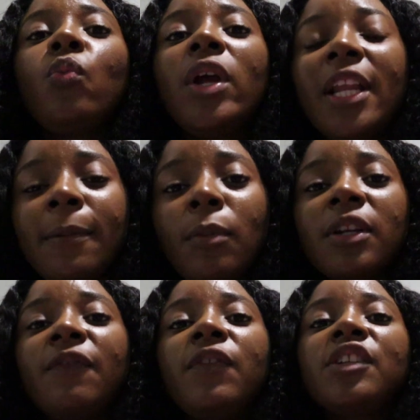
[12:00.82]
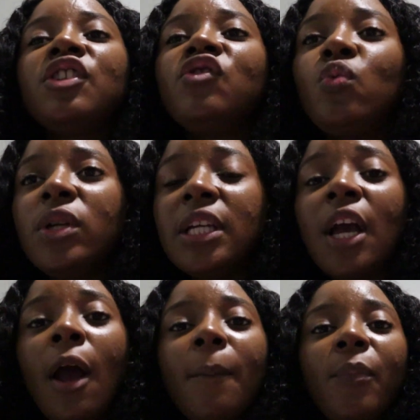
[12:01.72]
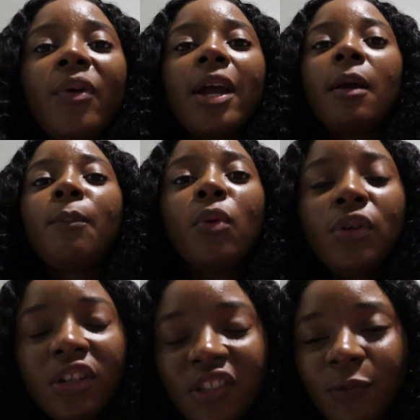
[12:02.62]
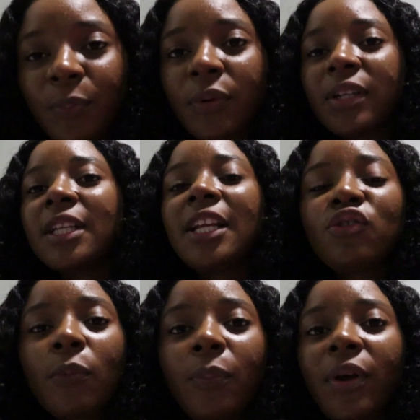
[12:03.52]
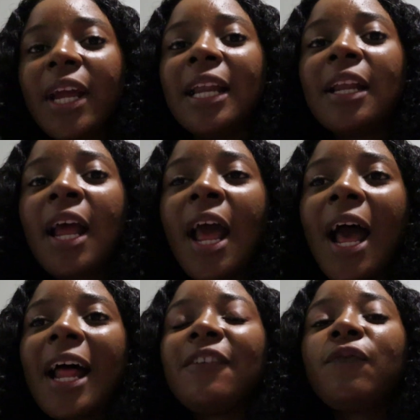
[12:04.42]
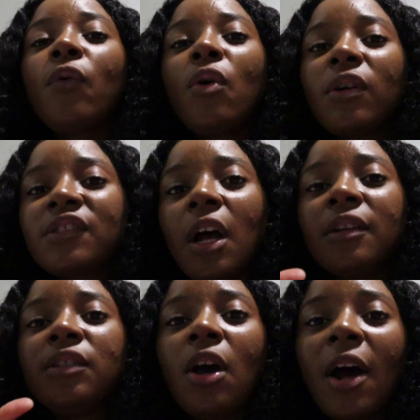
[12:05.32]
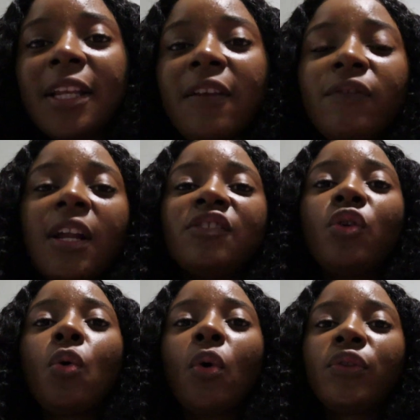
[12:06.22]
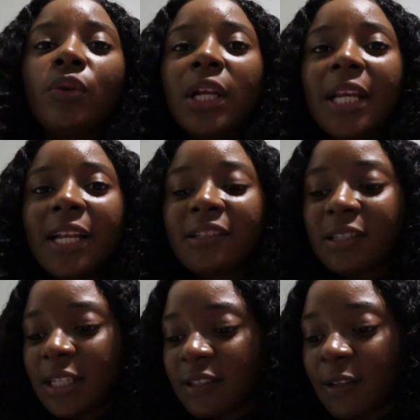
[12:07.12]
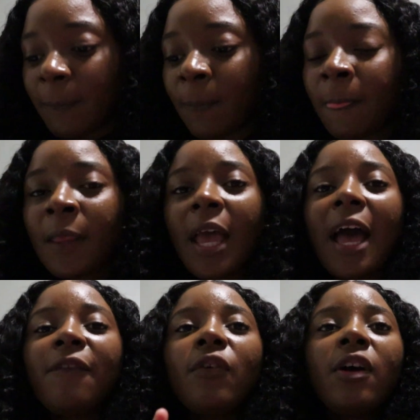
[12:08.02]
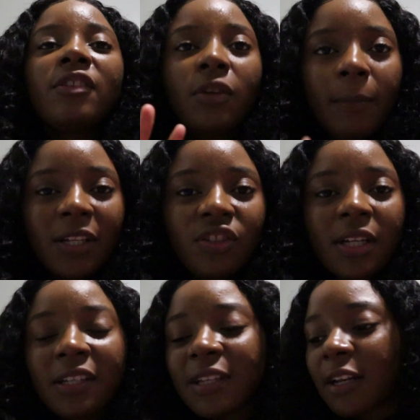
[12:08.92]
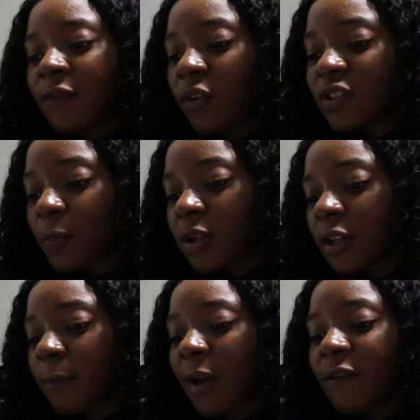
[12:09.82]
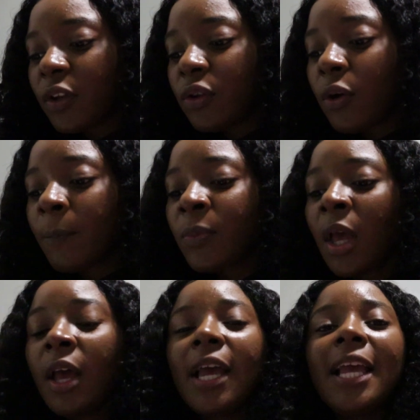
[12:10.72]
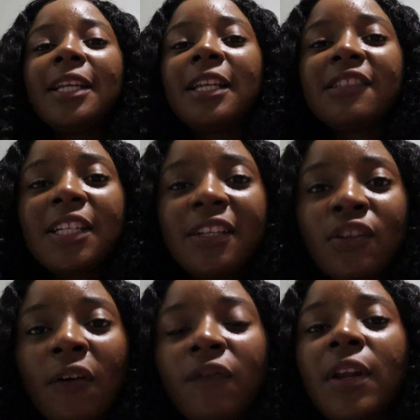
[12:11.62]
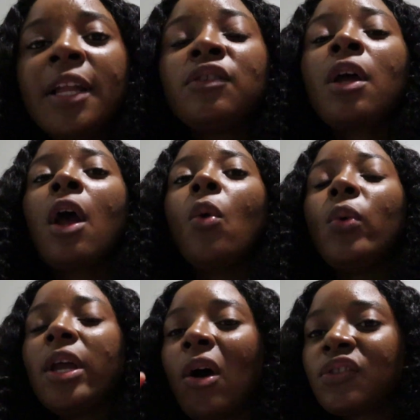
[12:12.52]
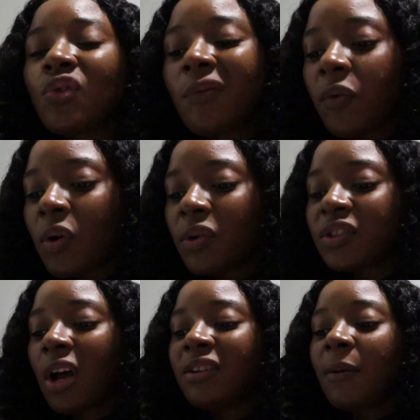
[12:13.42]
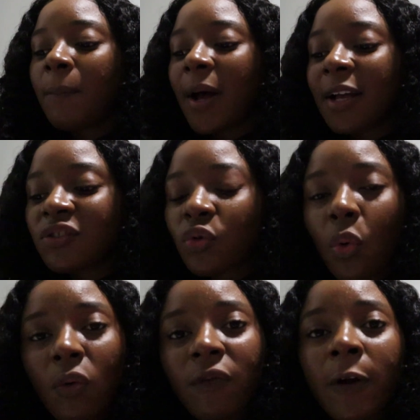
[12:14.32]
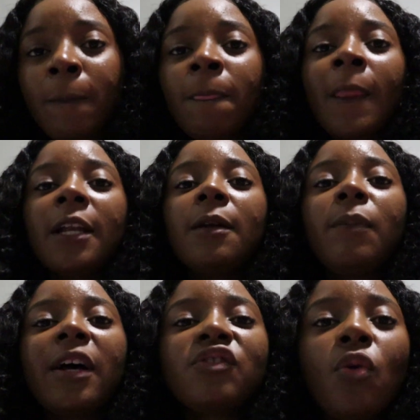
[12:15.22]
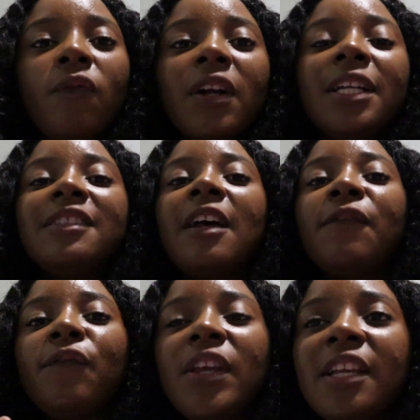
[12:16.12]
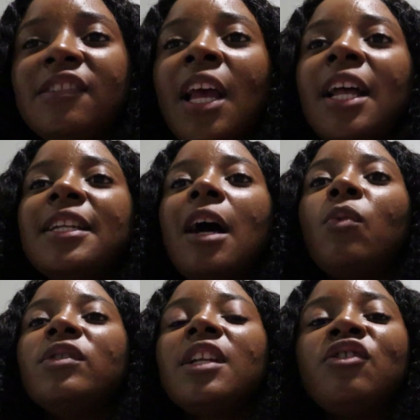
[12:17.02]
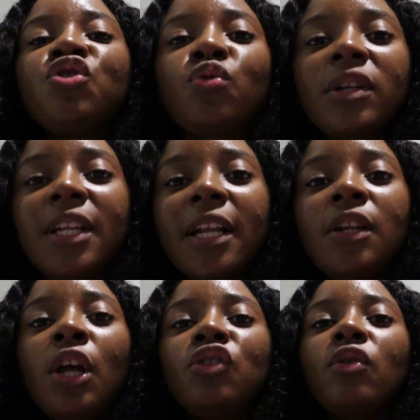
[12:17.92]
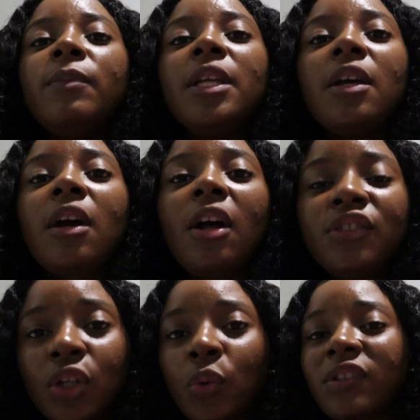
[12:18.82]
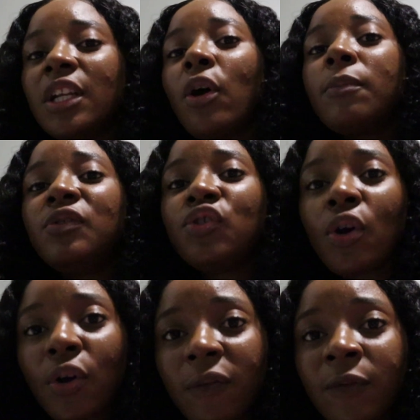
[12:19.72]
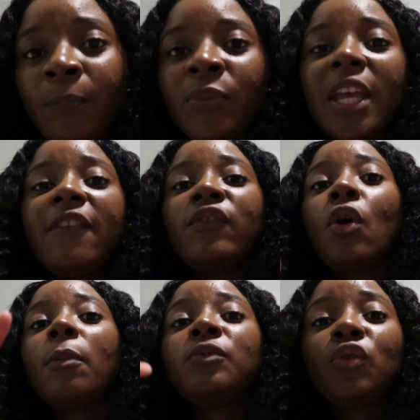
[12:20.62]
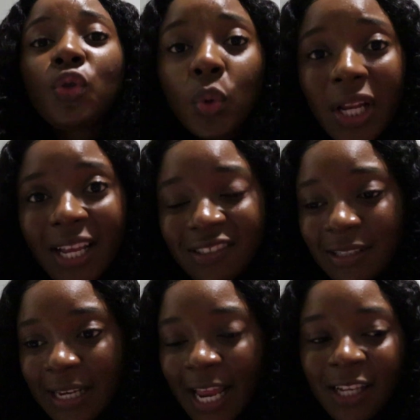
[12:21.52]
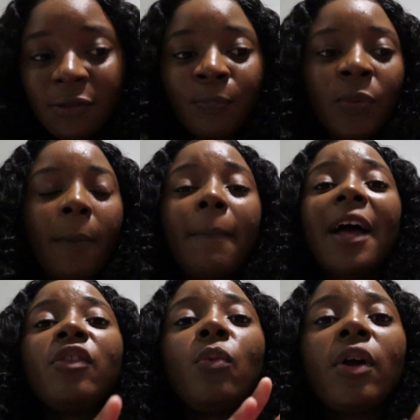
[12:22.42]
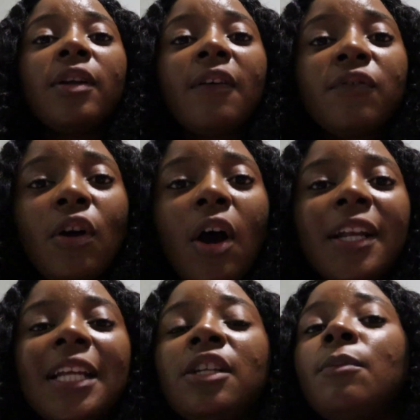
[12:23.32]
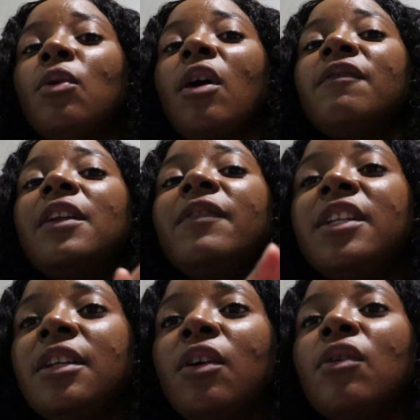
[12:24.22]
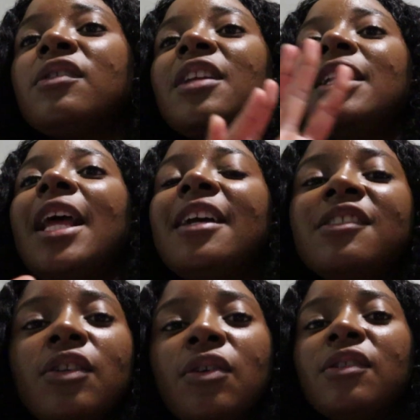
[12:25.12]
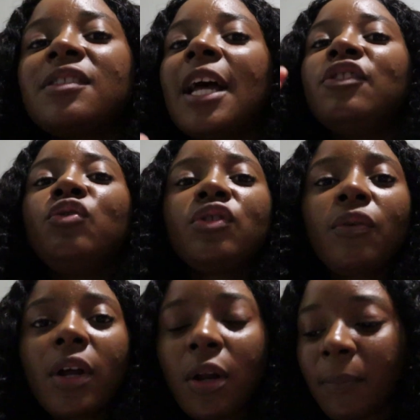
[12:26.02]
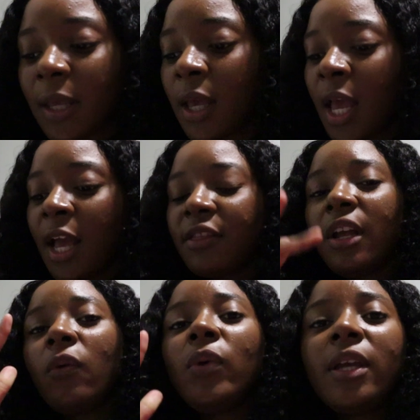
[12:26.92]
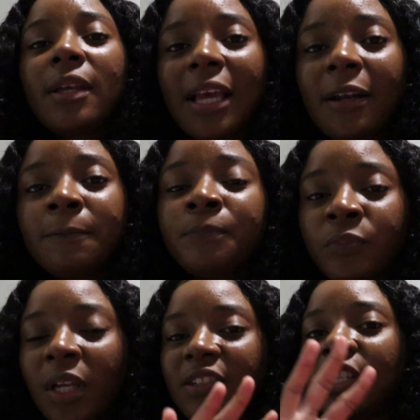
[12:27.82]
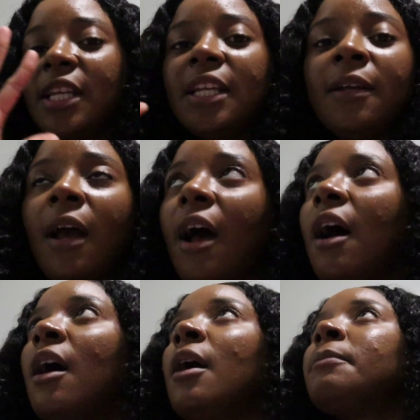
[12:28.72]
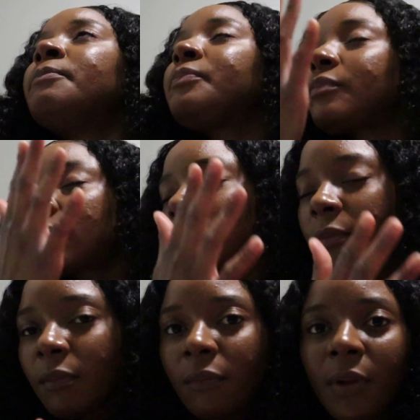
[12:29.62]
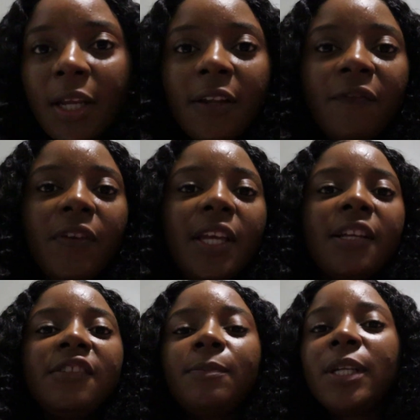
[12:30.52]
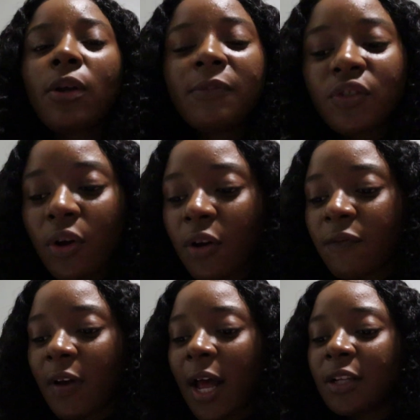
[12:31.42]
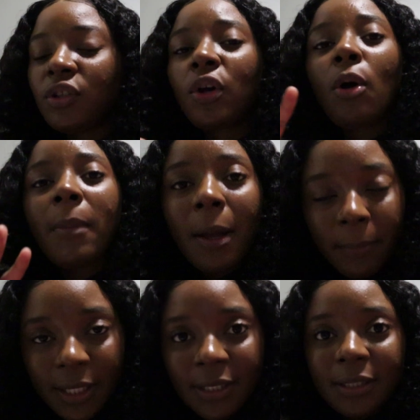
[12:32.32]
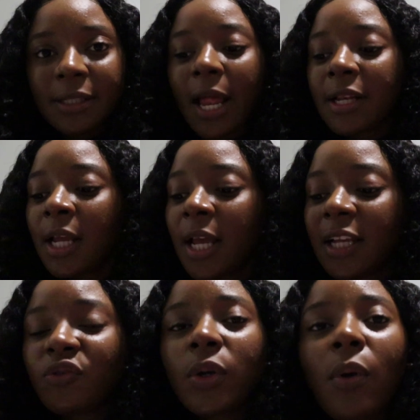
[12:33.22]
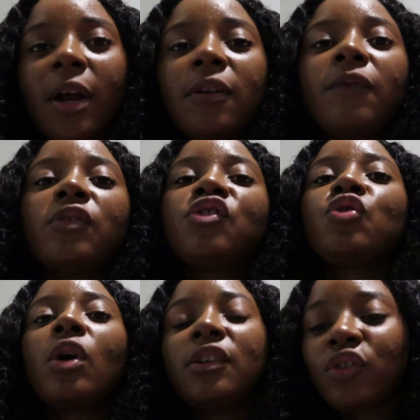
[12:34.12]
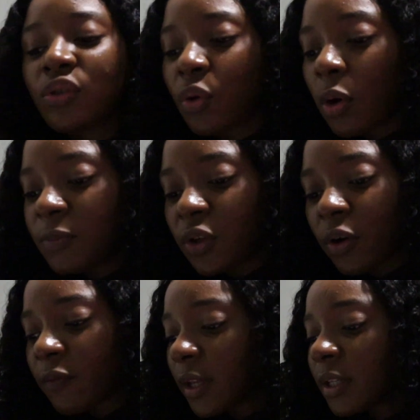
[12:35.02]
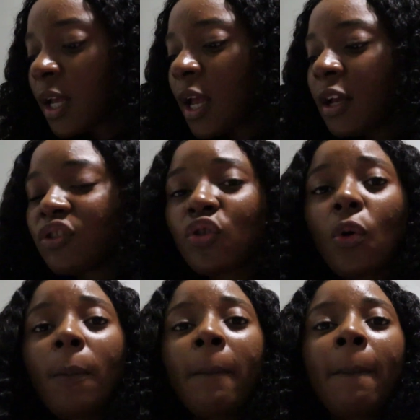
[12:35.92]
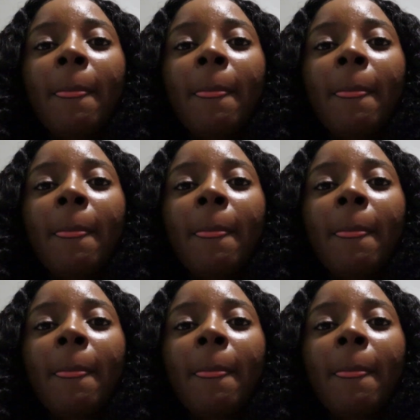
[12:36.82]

willing, but the flesh is weak. Pray, pull your spirit into praying. And focus on God even as you go through the Lent season. I forgot to mention this at the first part of my video. In the season of Lent, we also focus on the Passover. The Passover is a feast that was instructed to be continuously observed, even up to today's date, by the word of God in the book of Leviticus and Exodus and Deuteronomy. There we can see the feast being observed and the commandment that is required of us to continue to observe it. So